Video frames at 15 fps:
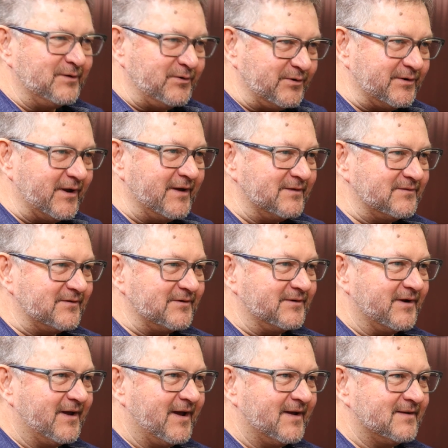good
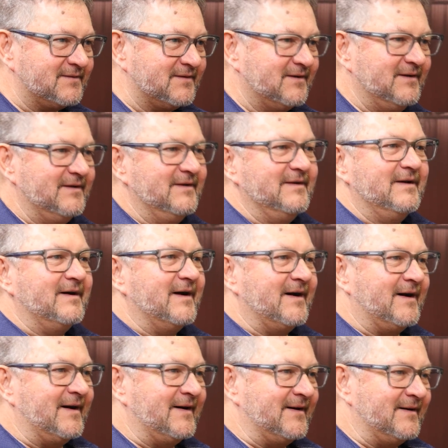internet,
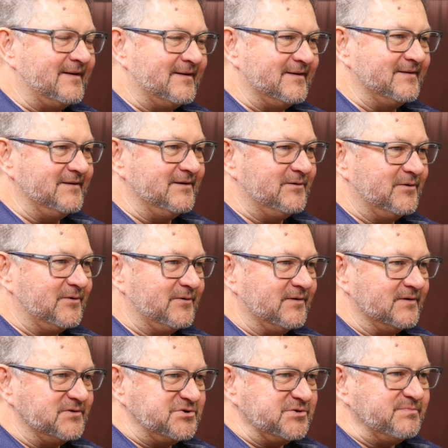
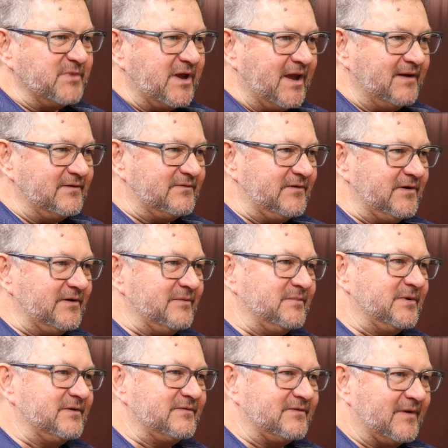the
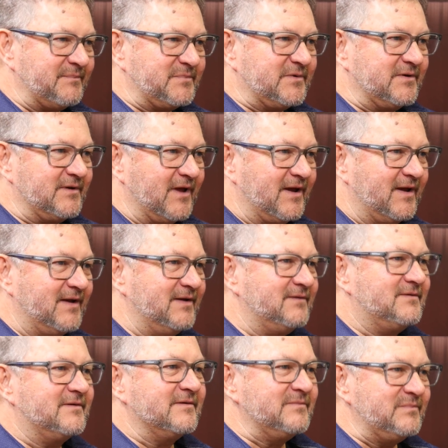gymnasium is up to
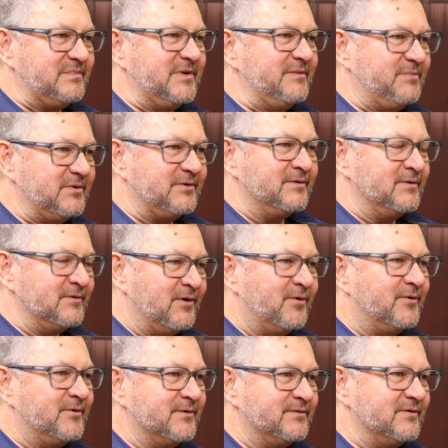date, and people can
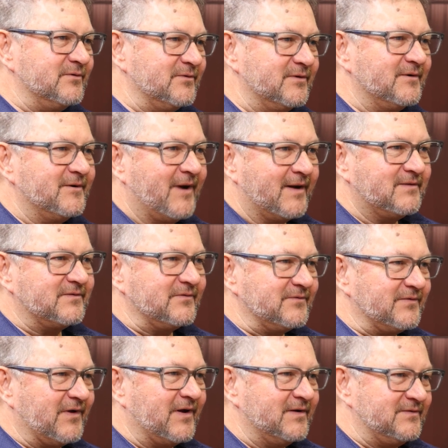go and do their
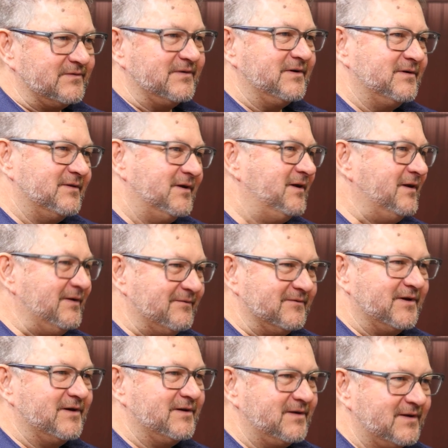exercising in the
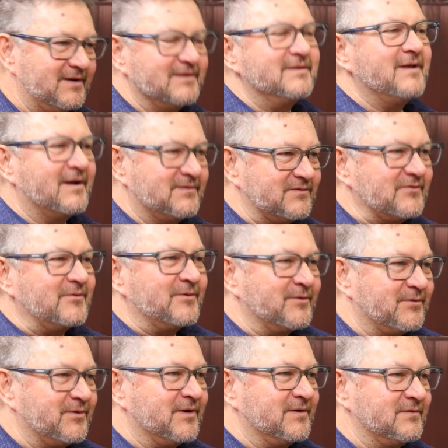evening and that sort of
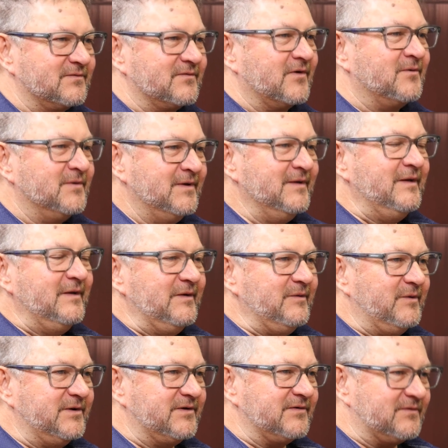thing. So
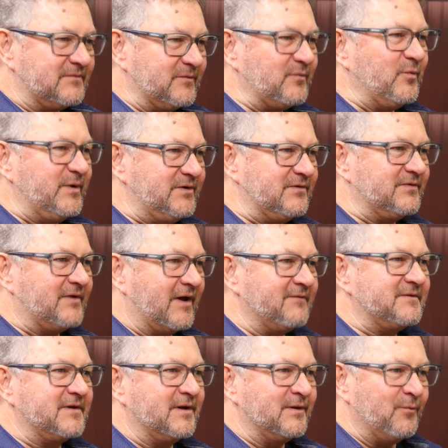we just
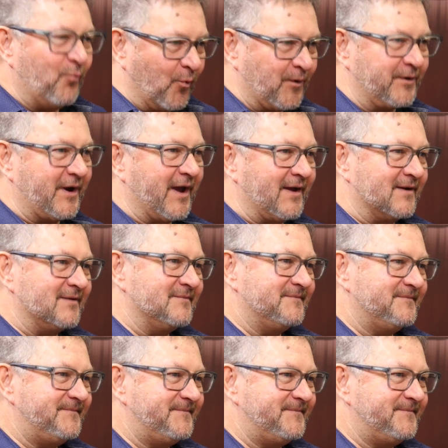have to work at it.